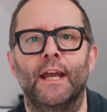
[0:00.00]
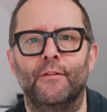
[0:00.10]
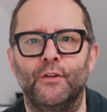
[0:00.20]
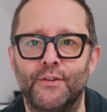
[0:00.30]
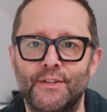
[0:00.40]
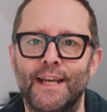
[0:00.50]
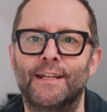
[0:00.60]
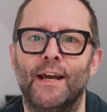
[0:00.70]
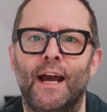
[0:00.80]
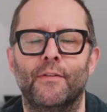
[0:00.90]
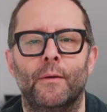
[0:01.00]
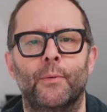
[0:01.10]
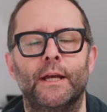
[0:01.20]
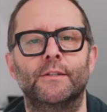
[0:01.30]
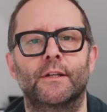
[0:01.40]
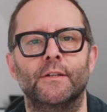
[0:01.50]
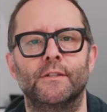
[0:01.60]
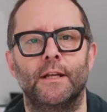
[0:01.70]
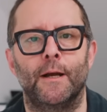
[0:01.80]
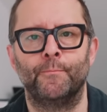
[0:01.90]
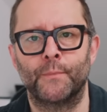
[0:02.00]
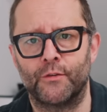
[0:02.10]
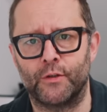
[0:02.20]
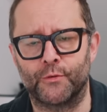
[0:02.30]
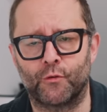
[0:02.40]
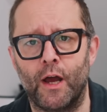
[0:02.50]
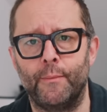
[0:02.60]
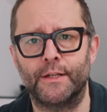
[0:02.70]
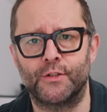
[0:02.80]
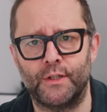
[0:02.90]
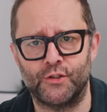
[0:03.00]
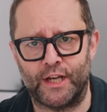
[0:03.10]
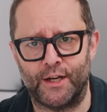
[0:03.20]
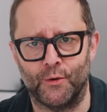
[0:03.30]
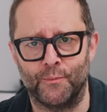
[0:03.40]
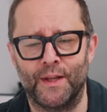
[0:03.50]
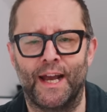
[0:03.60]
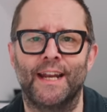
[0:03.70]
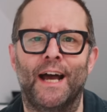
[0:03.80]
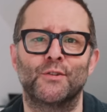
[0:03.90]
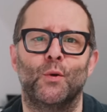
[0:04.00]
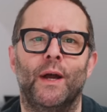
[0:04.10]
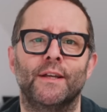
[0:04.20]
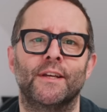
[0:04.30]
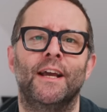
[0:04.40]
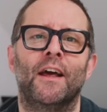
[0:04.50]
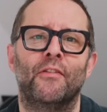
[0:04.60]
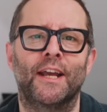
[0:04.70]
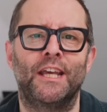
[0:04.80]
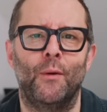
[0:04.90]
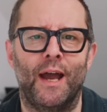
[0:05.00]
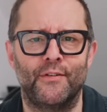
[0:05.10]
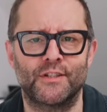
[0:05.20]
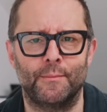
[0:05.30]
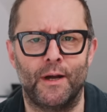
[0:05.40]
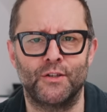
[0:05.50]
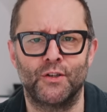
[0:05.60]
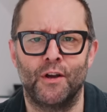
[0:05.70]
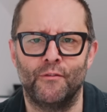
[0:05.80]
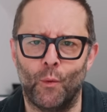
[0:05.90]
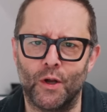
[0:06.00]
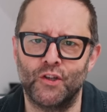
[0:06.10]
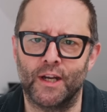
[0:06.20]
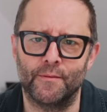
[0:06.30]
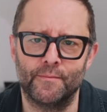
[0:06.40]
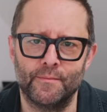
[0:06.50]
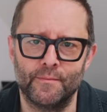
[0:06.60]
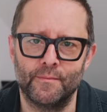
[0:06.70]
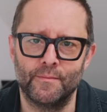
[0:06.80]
If you dig that, then please consider subscribing to this channel. And as always, thank you ever so much for watching.